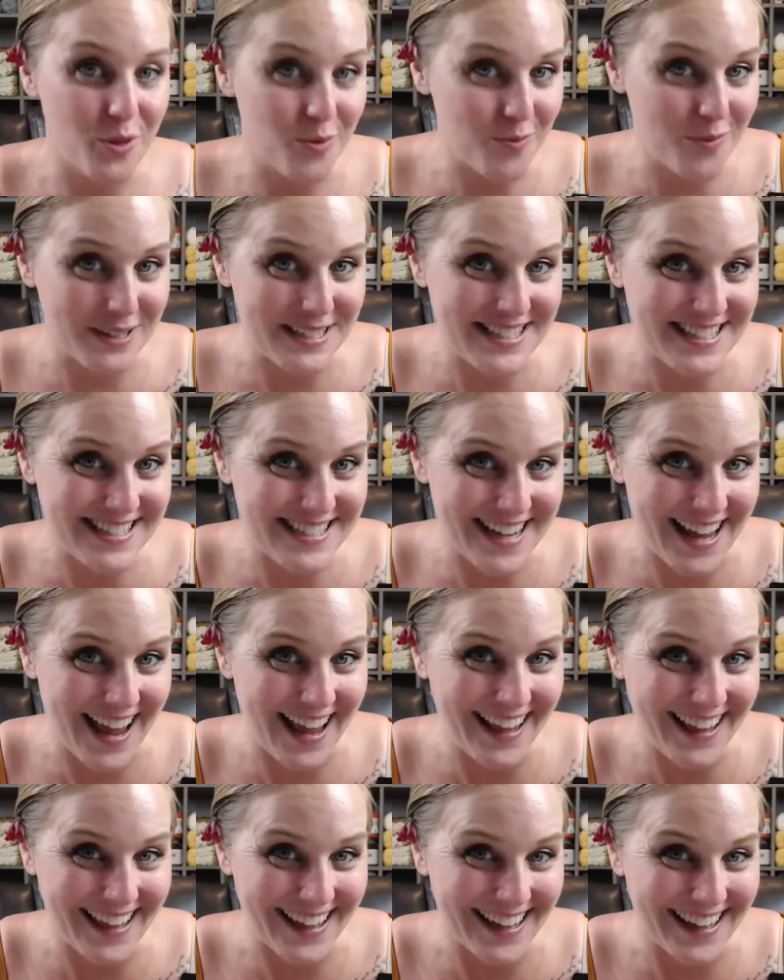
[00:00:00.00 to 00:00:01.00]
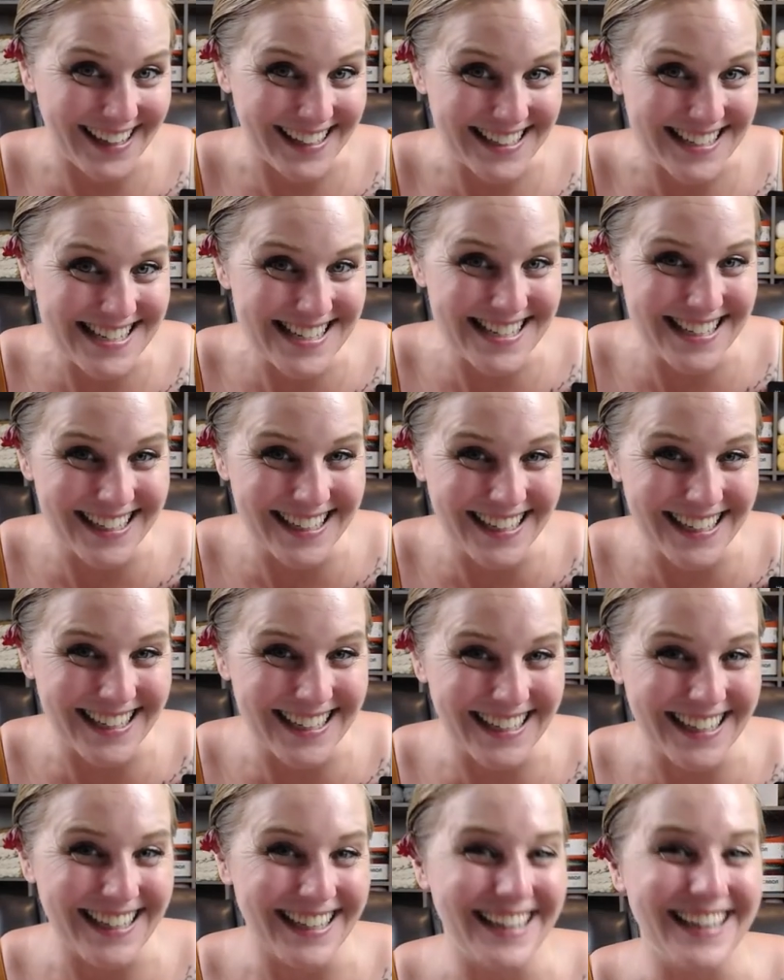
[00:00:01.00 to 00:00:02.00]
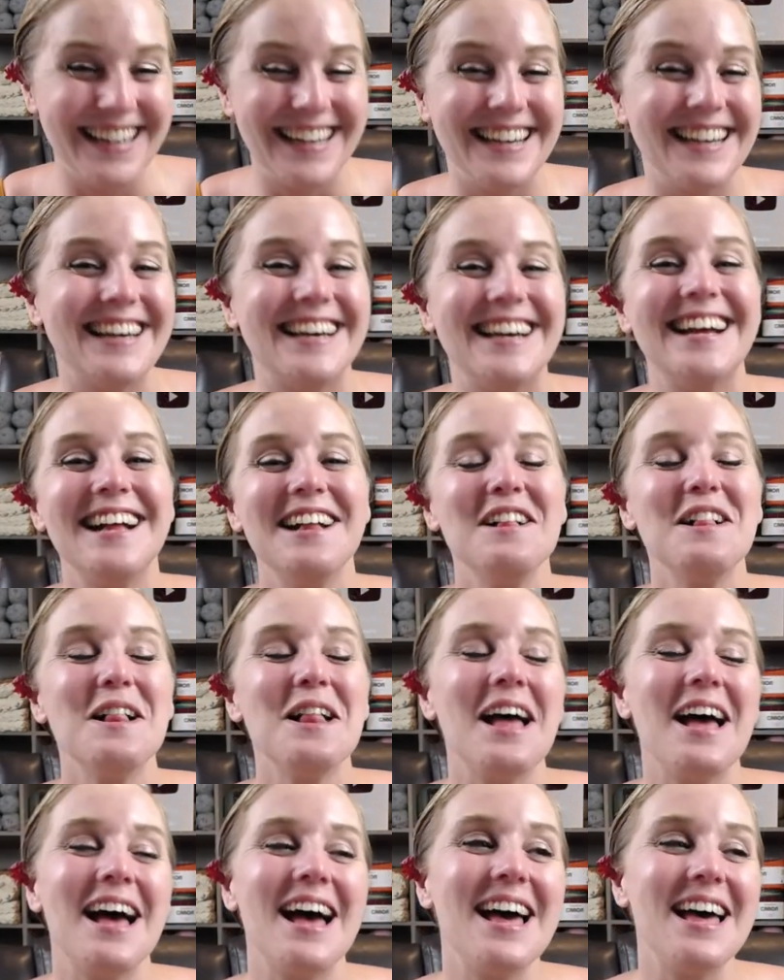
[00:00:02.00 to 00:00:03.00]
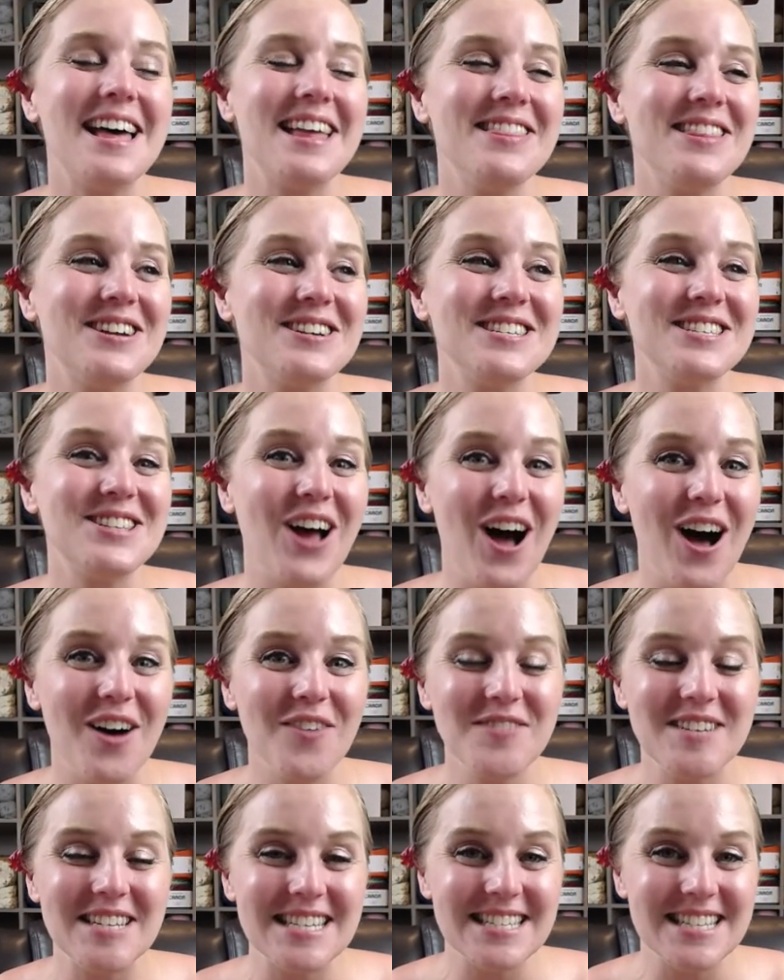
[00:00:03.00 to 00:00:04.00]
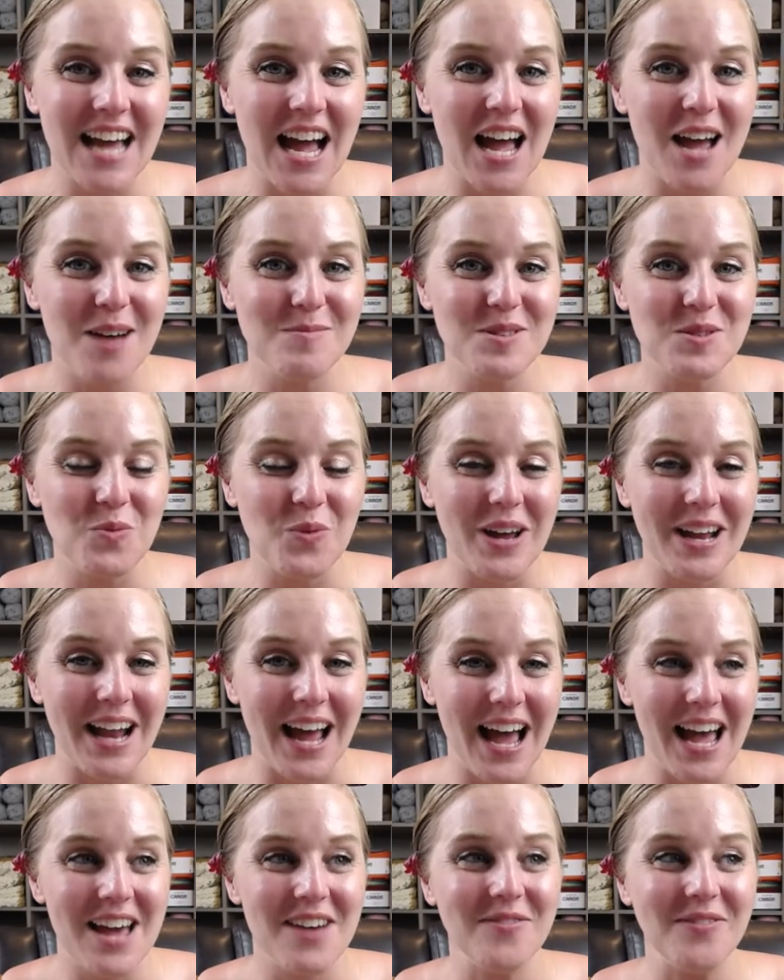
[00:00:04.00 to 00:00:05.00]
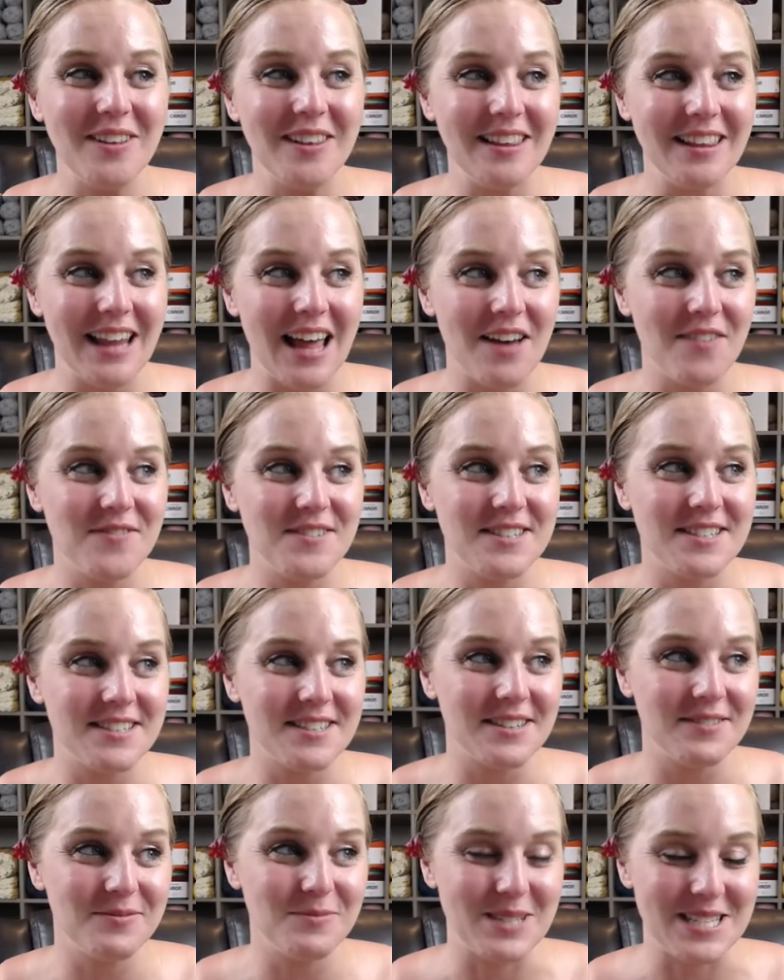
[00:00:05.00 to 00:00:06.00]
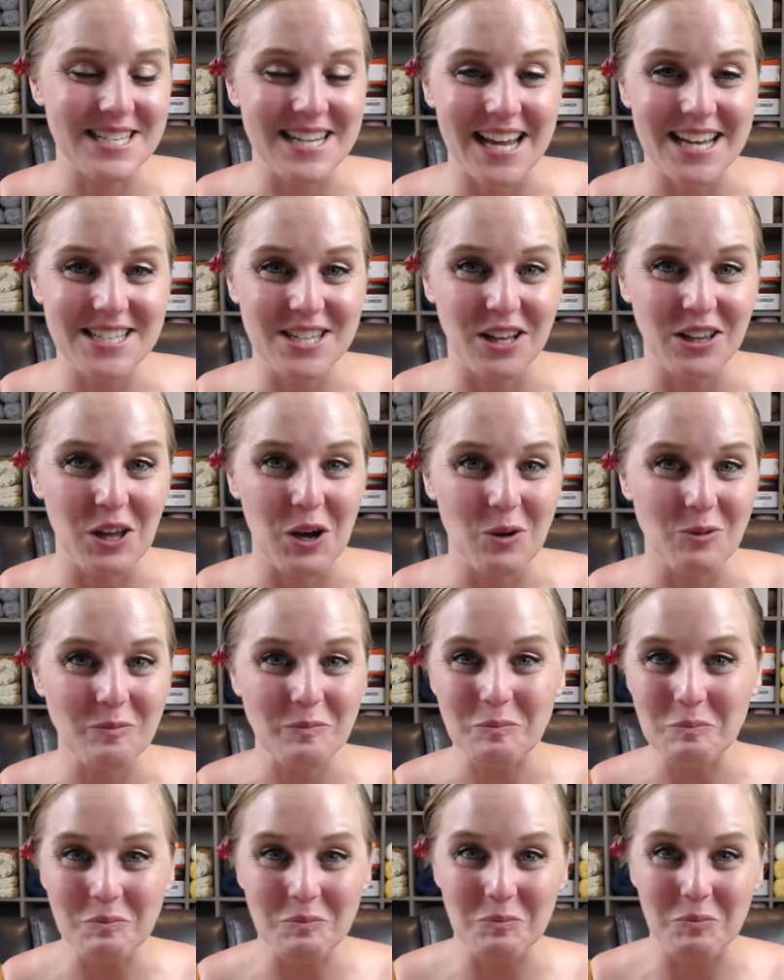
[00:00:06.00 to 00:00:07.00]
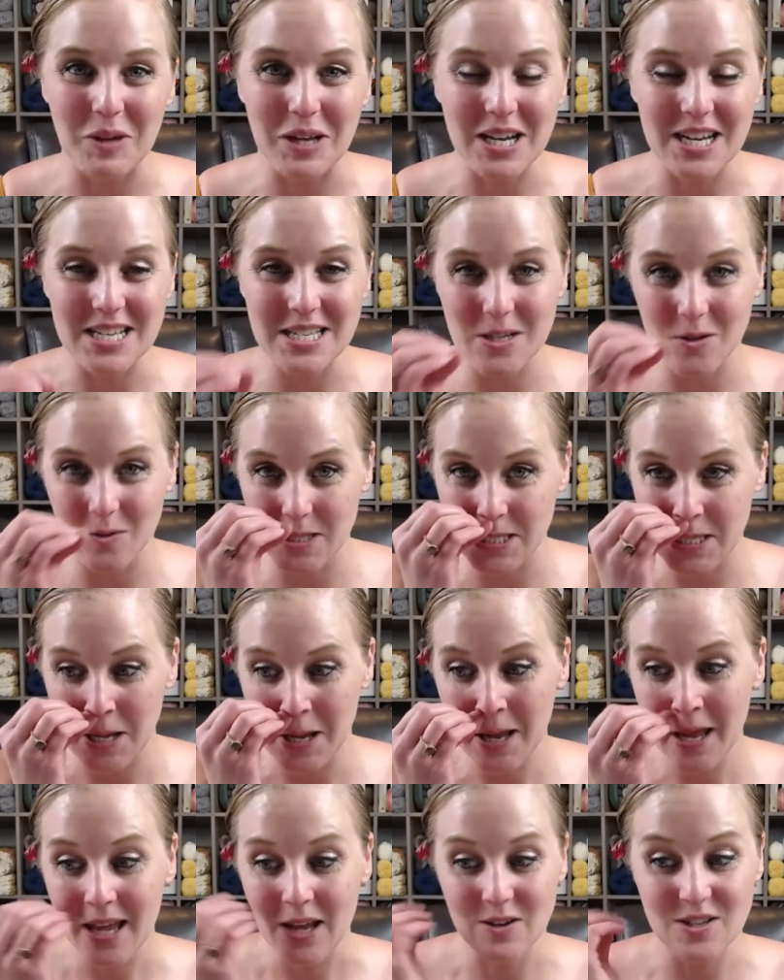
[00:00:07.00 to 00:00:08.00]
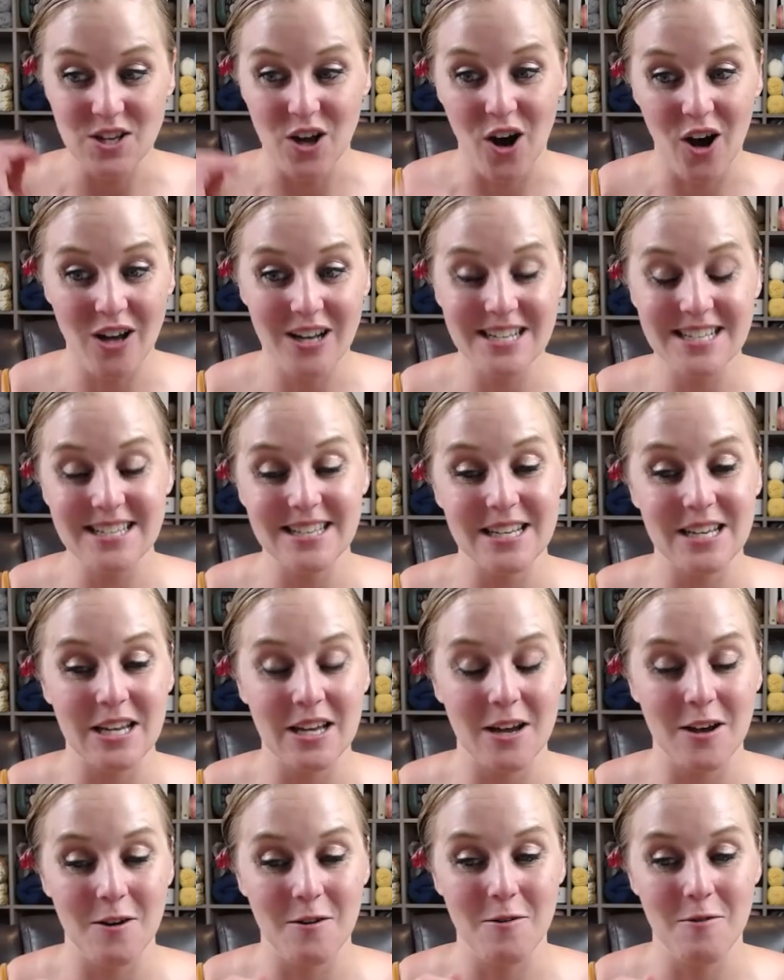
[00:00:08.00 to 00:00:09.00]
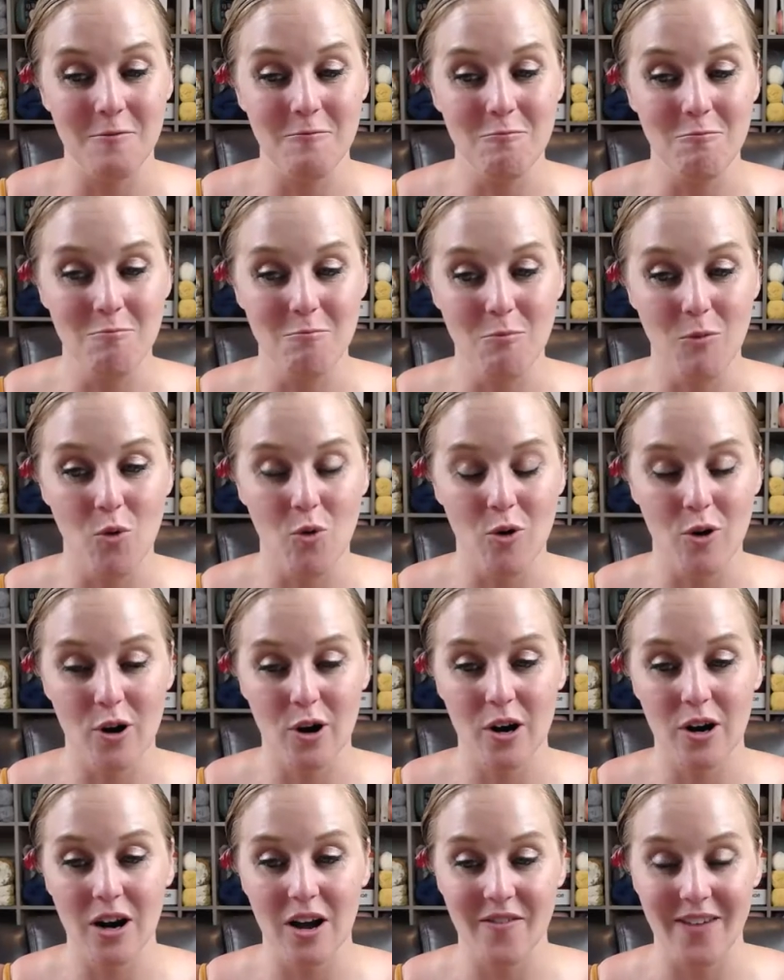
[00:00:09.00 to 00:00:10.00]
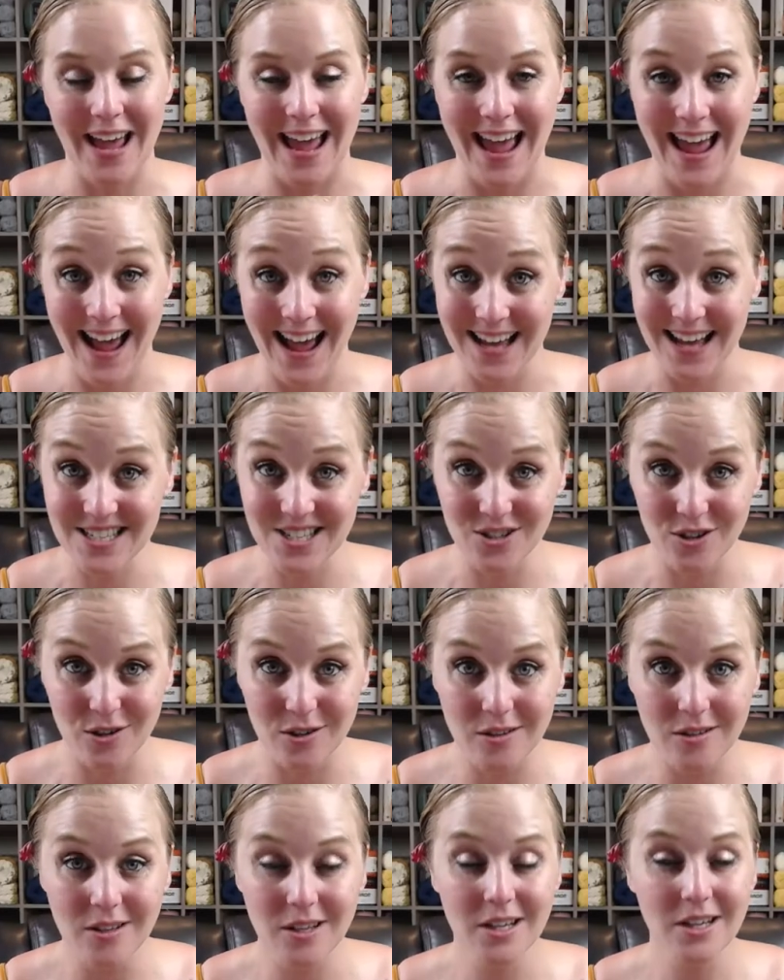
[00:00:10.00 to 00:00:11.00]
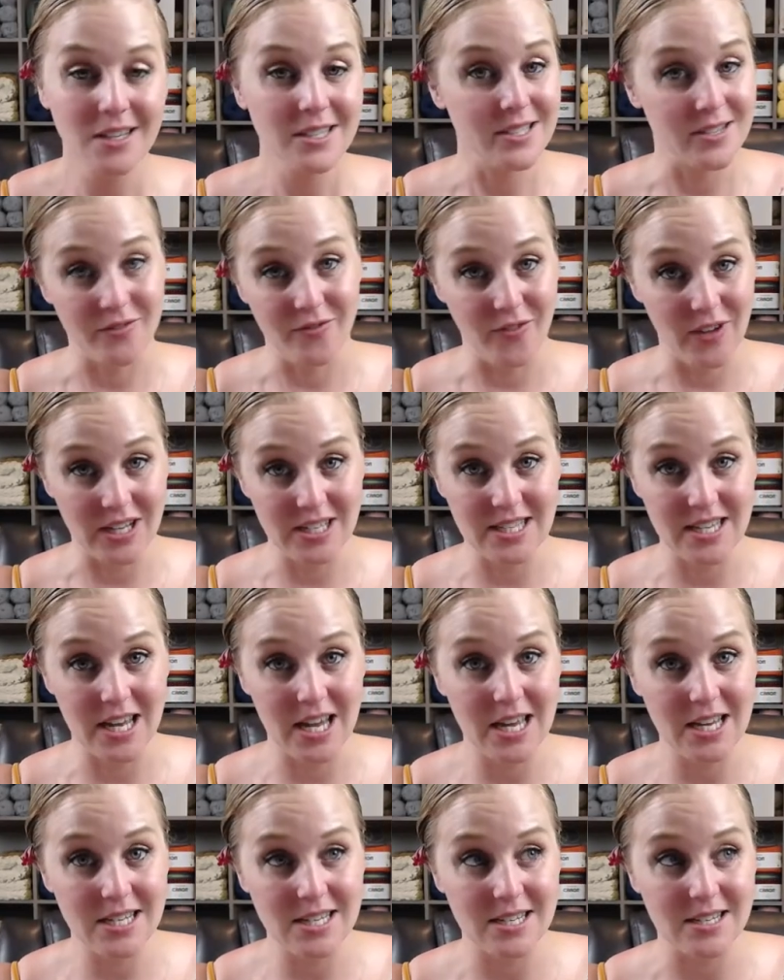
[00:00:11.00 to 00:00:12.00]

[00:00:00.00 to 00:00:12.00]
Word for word: the mistake is. uh, there's often times when I have left mistakes alone because it was, it was honestly more of a hassle to fix it.